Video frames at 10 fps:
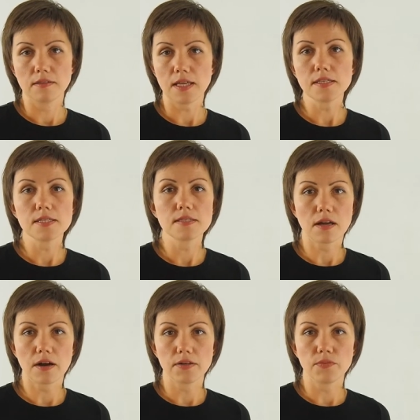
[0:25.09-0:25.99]
Let's
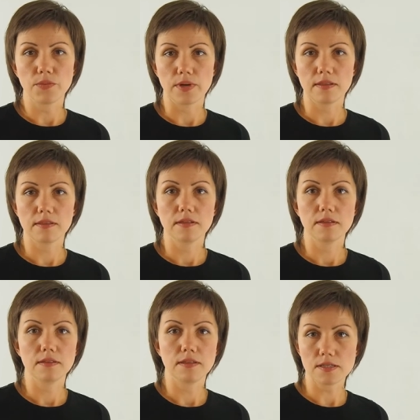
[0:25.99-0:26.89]
start with
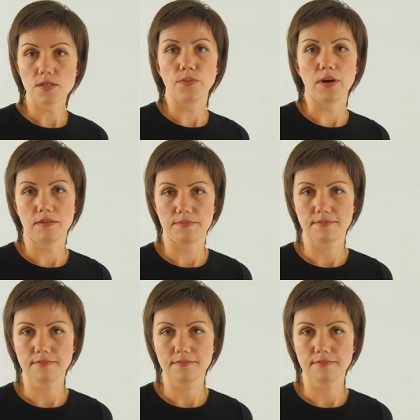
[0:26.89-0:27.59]
this one.